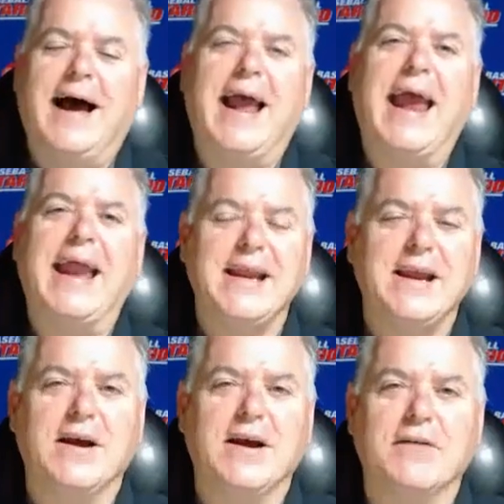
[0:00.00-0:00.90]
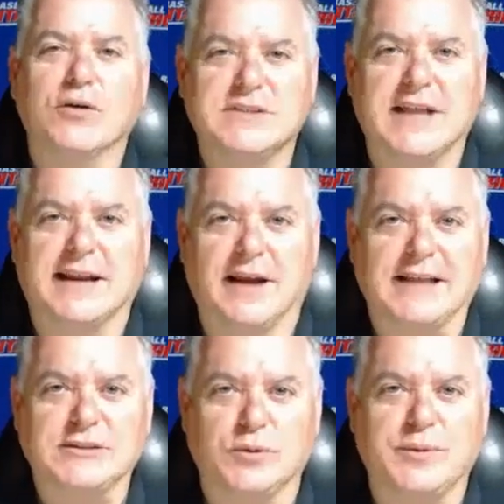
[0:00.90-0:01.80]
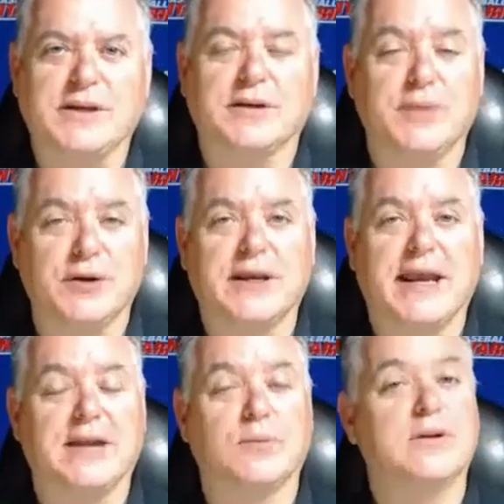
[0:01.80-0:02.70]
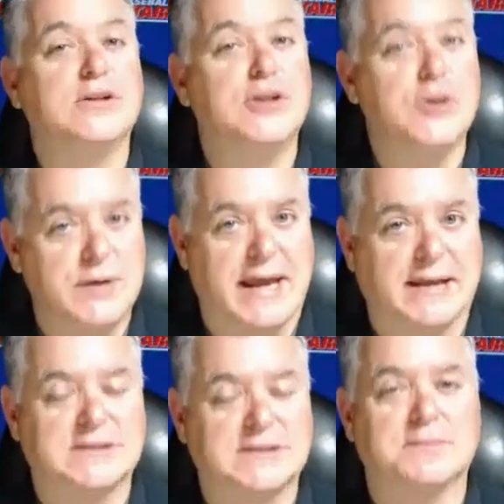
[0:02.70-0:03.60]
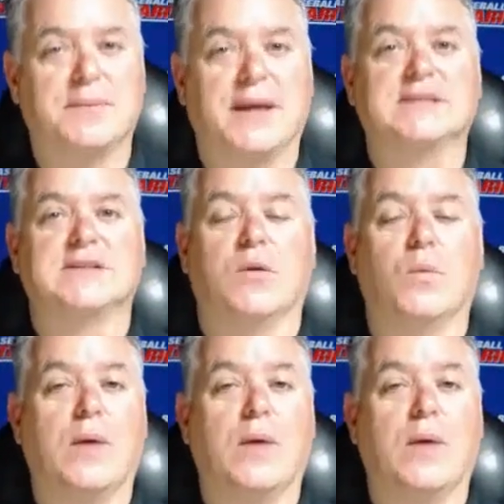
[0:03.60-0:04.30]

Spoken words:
Any of those deadlines will be communicated with new dates based on when